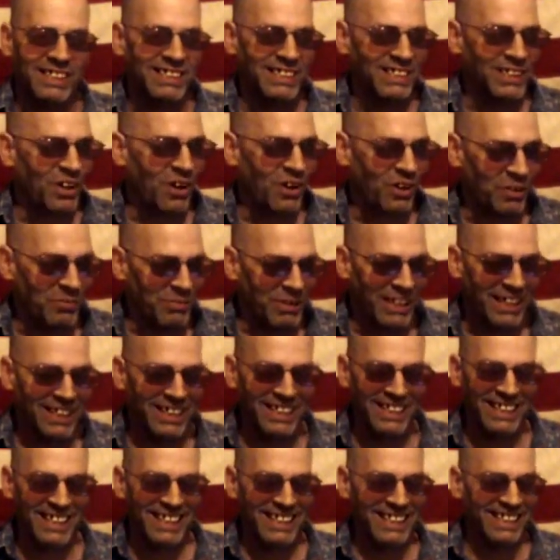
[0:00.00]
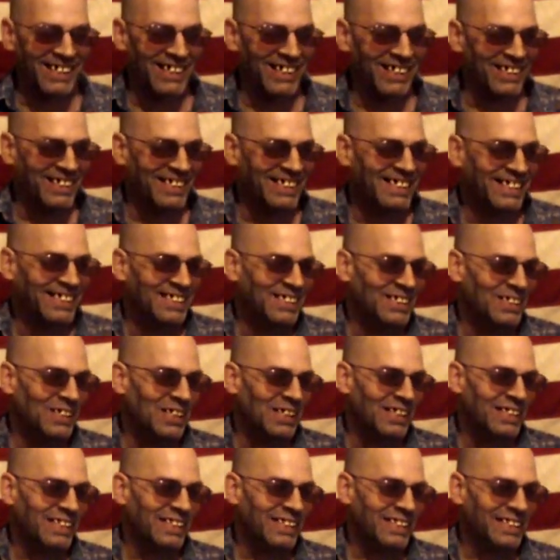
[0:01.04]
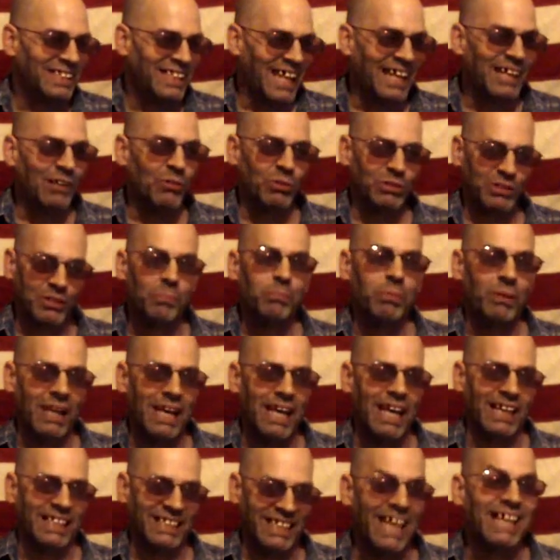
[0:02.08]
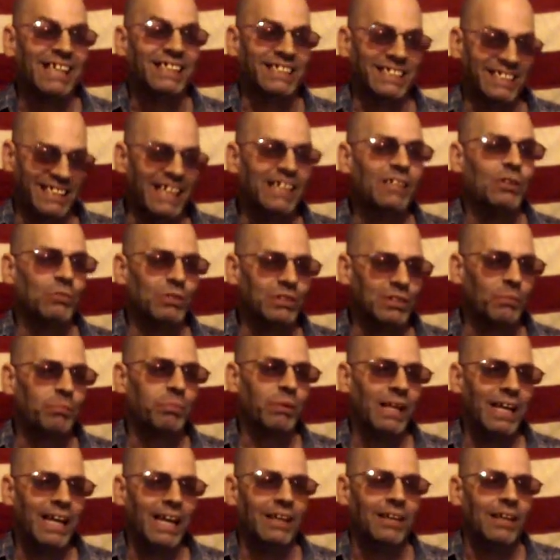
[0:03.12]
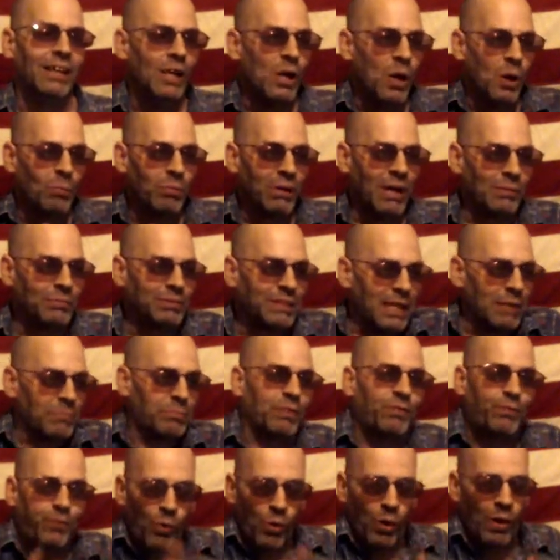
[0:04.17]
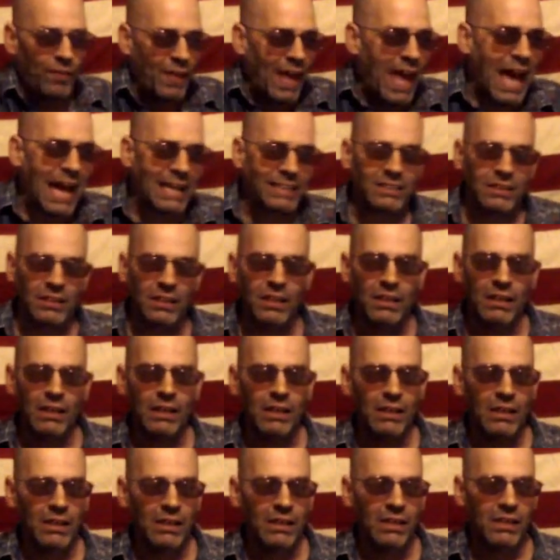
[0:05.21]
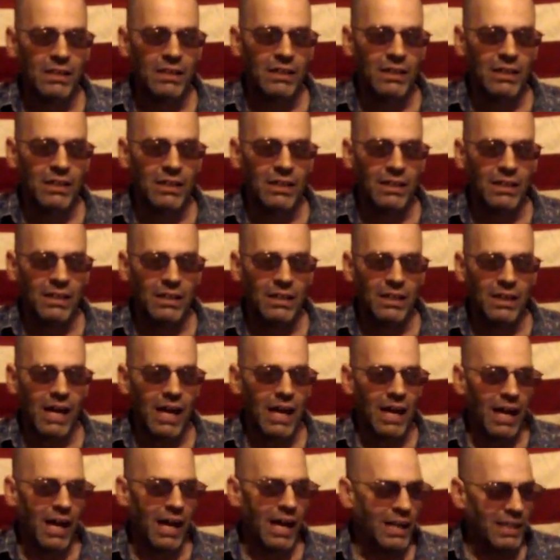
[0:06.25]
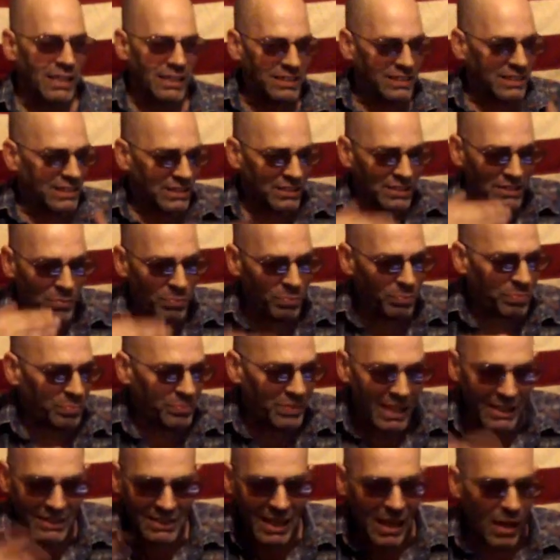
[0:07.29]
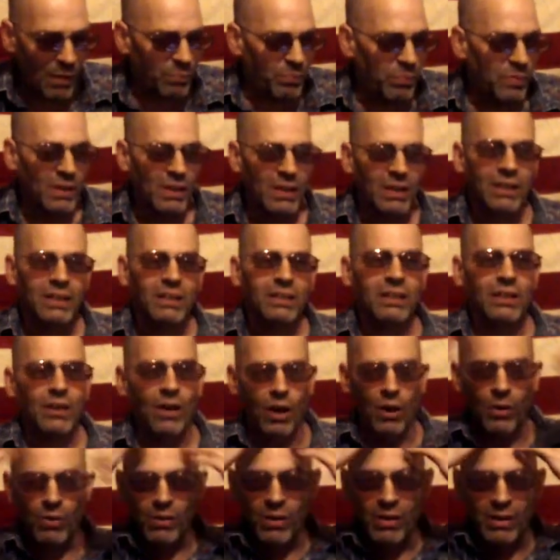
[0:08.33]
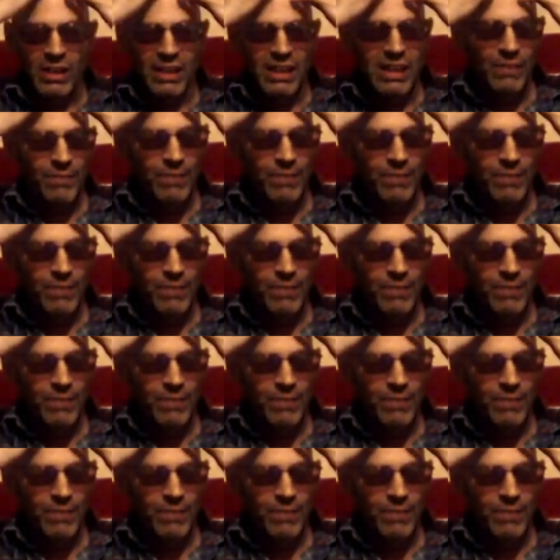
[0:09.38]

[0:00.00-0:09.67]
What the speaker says: you know what I mean? Yeah. Then it was a plan. Yes, then it was a plan. But I'm saying before that, it's just that's how, if